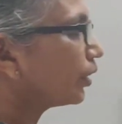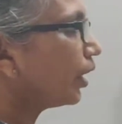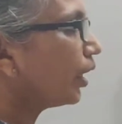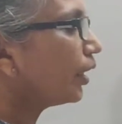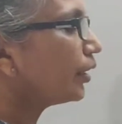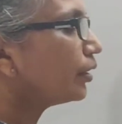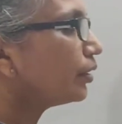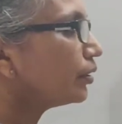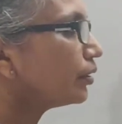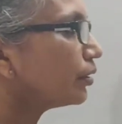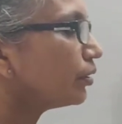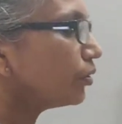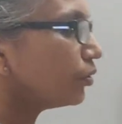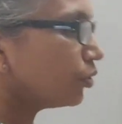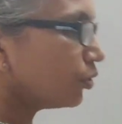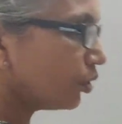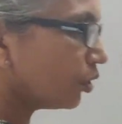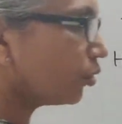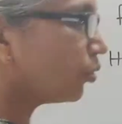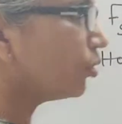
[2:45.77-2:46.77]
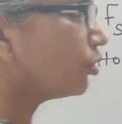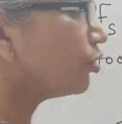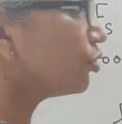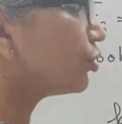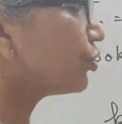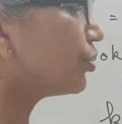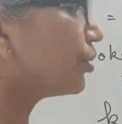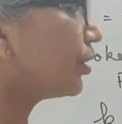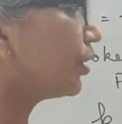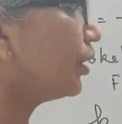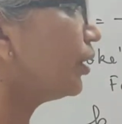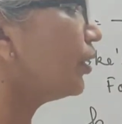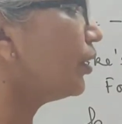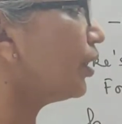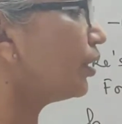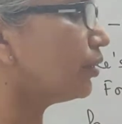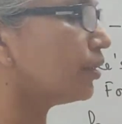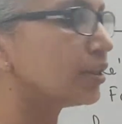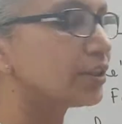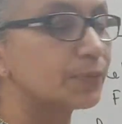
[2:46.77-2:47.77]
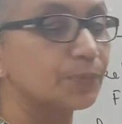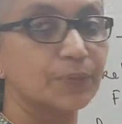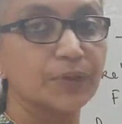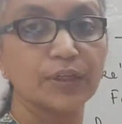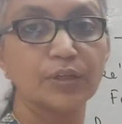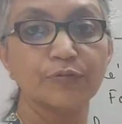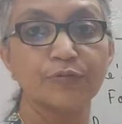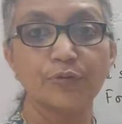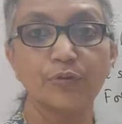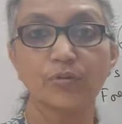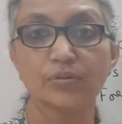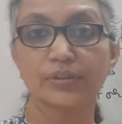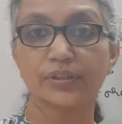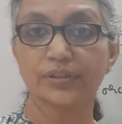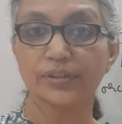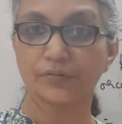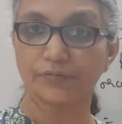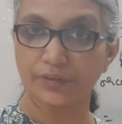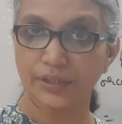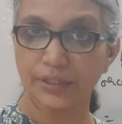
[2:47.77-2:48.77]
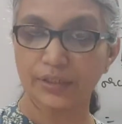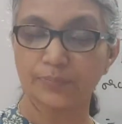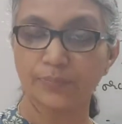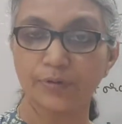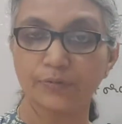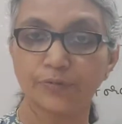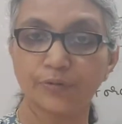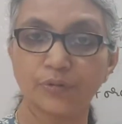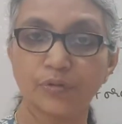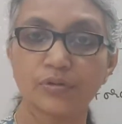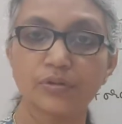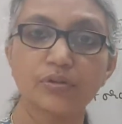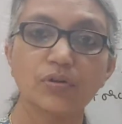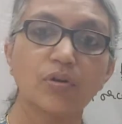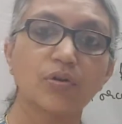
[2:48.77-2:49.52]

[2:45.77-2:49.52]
and you're going to see that the spring force is a variable force.